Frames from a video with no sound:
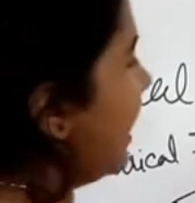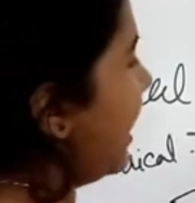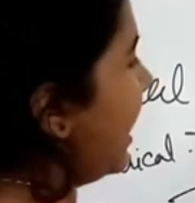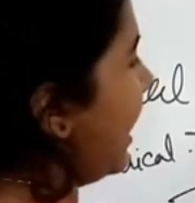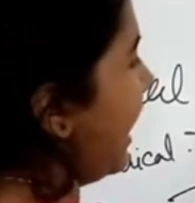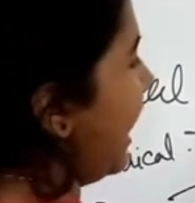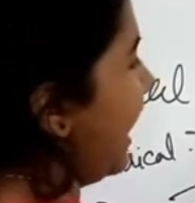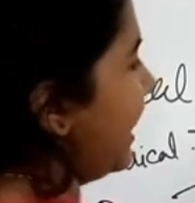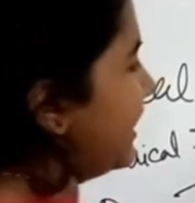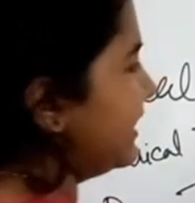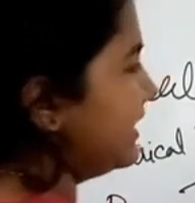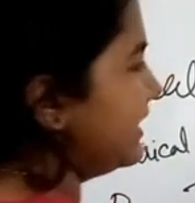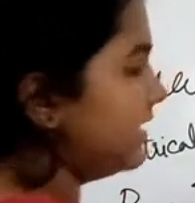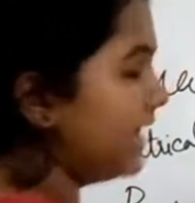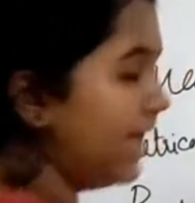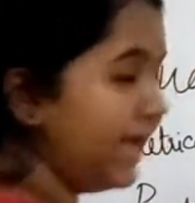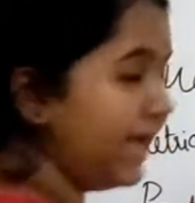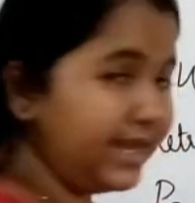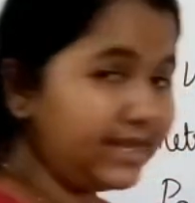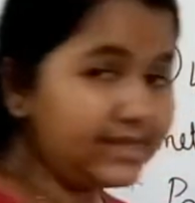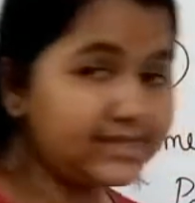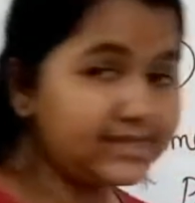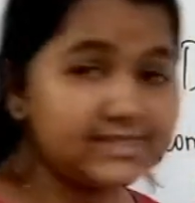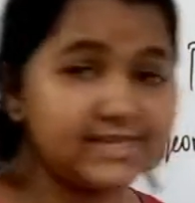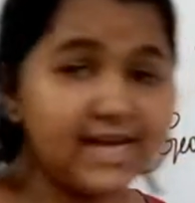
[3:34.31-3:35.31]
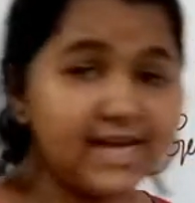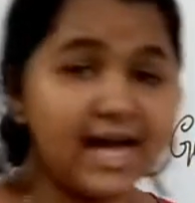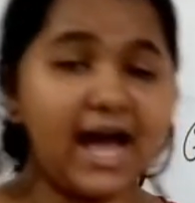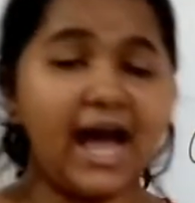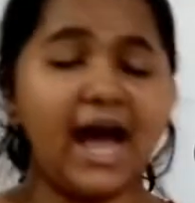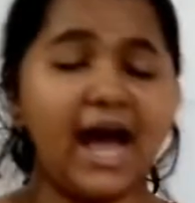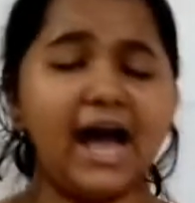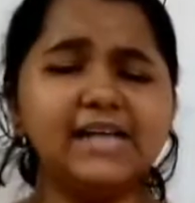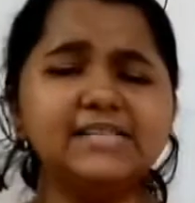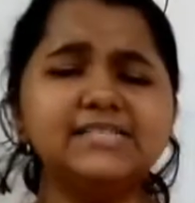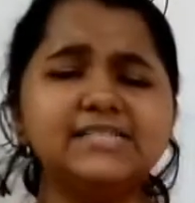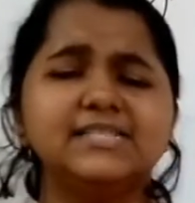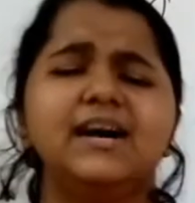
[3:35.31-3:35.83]
and light
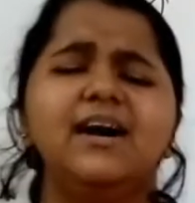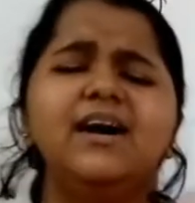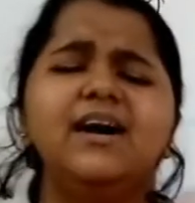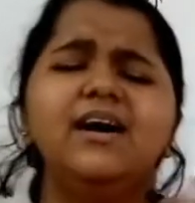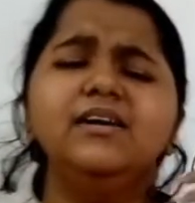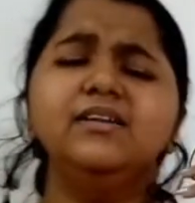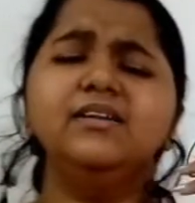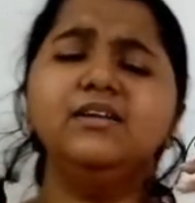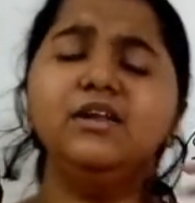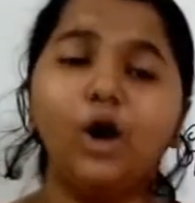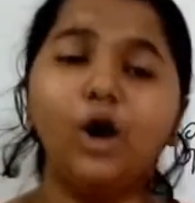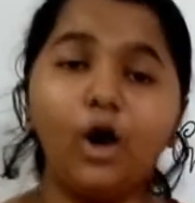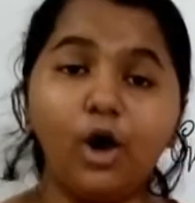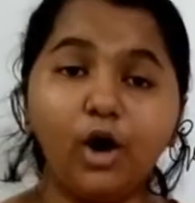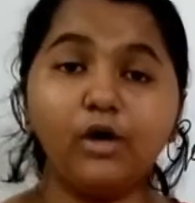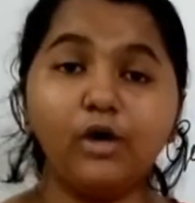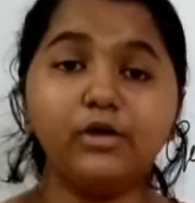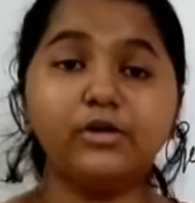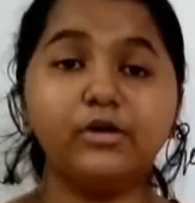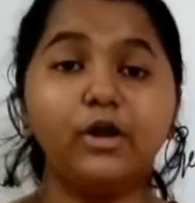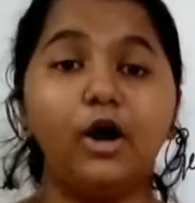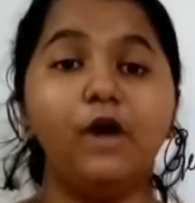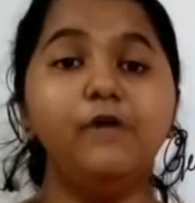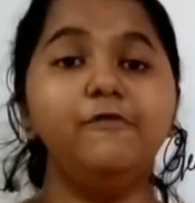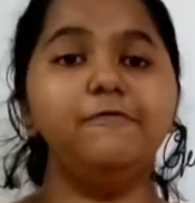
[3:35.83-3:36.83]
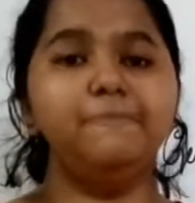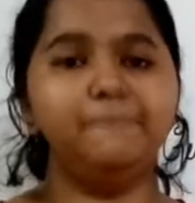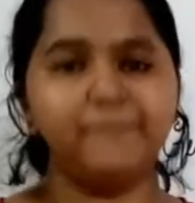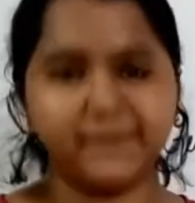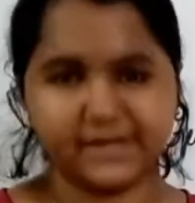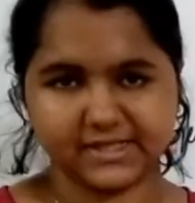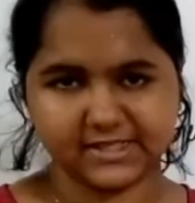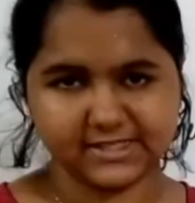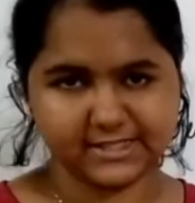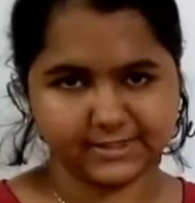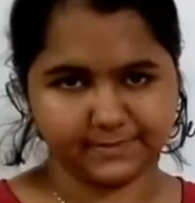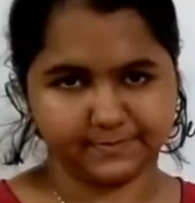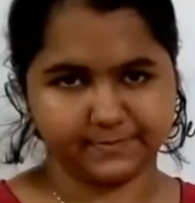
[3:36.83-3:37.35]
has a lot of
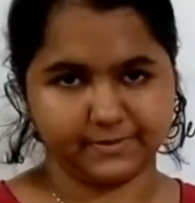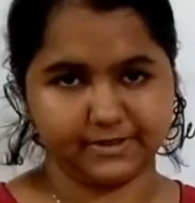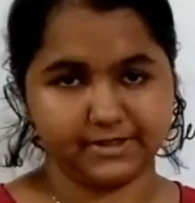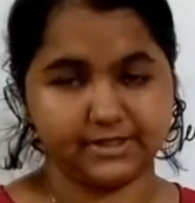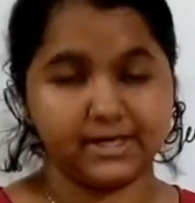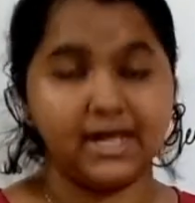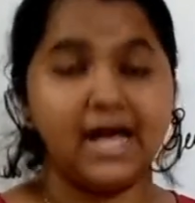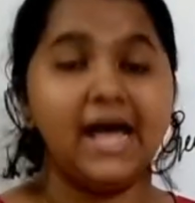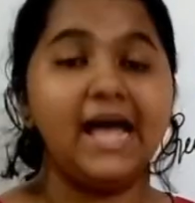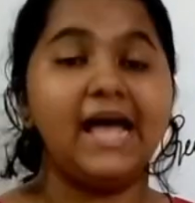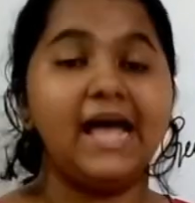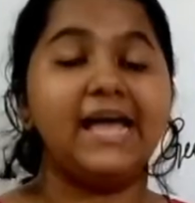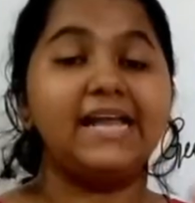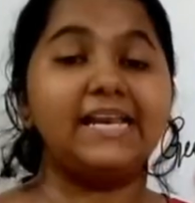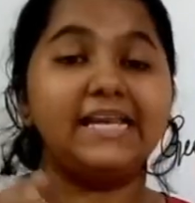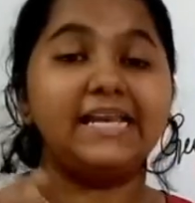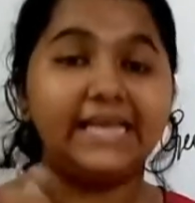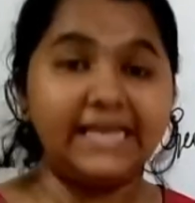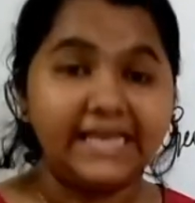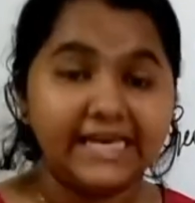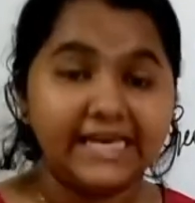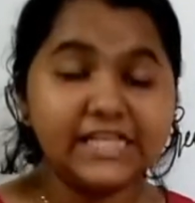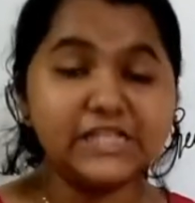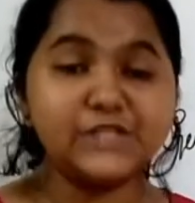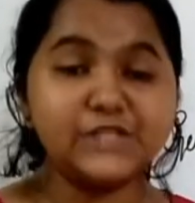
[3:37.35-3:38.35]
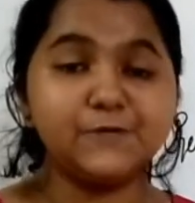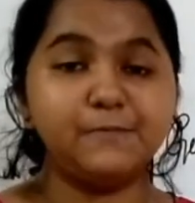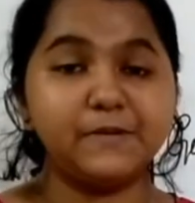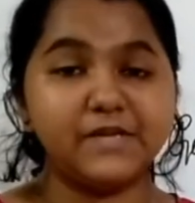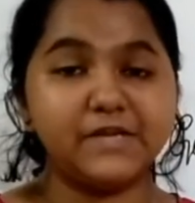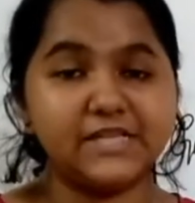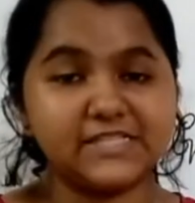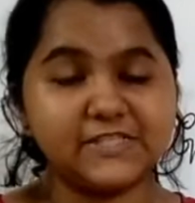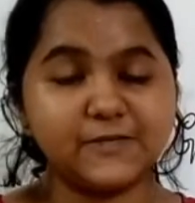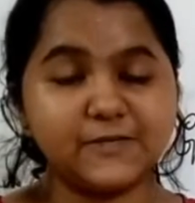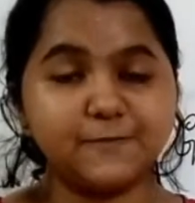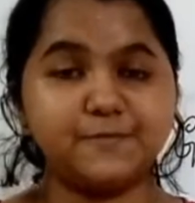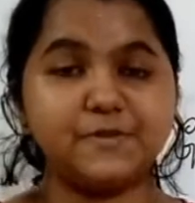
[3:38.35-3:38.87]
principles, and each
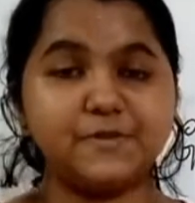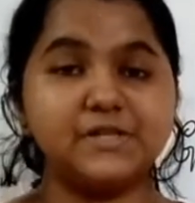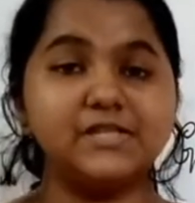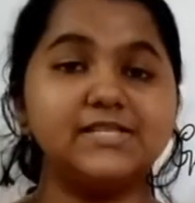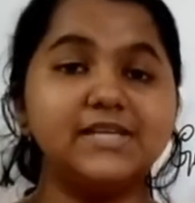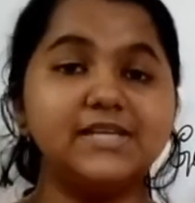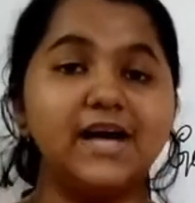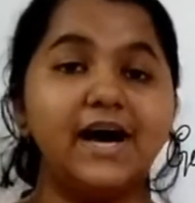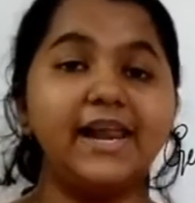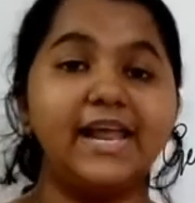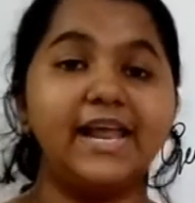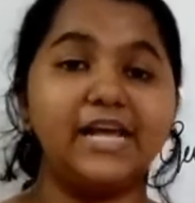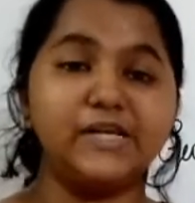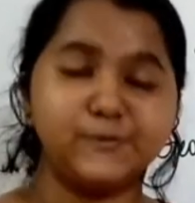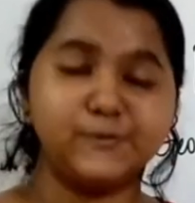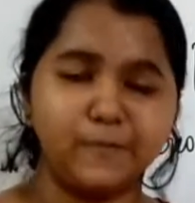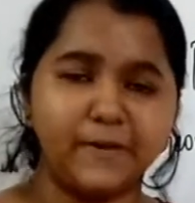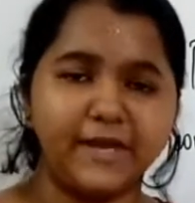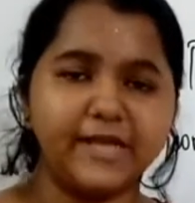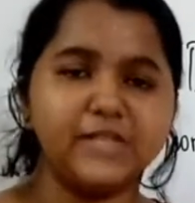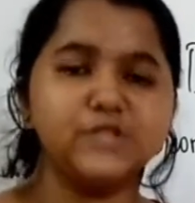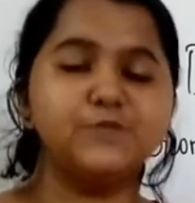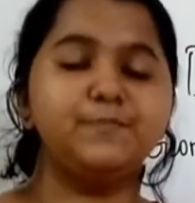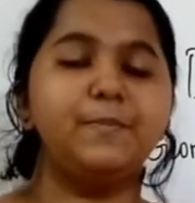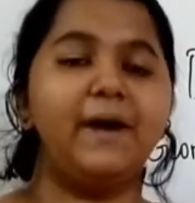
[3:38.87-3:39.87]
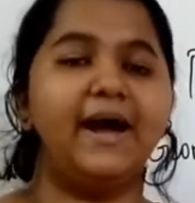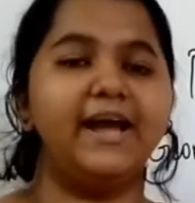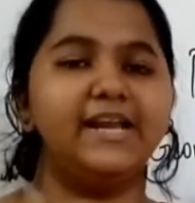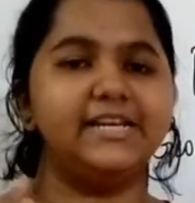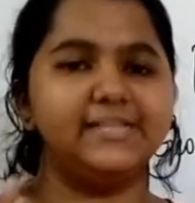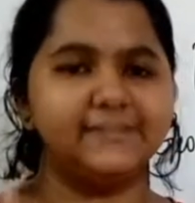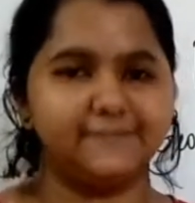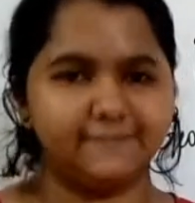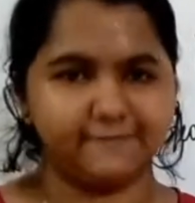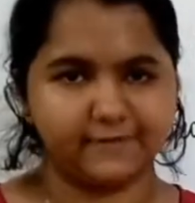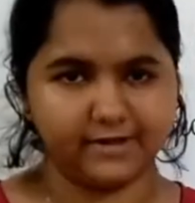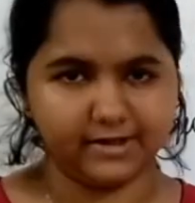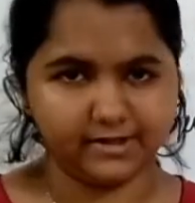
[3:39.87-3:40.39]
principles are explained by
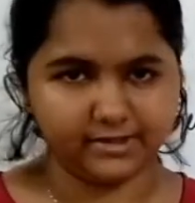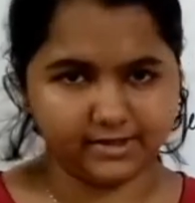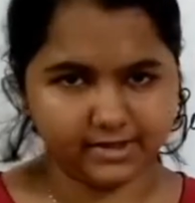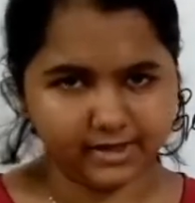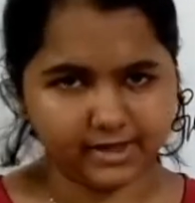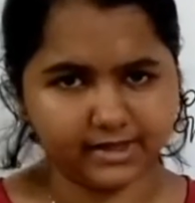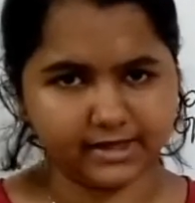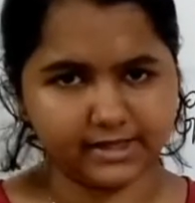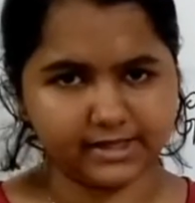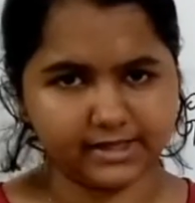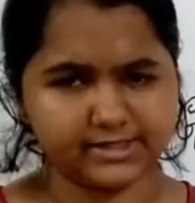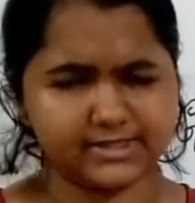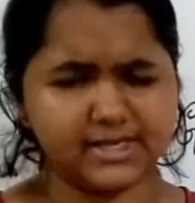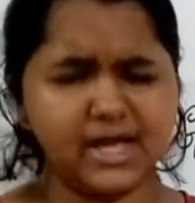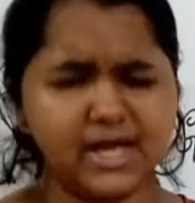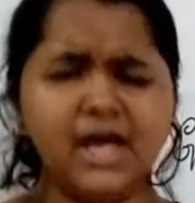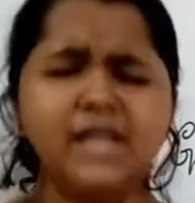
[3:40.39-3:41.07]
different theories.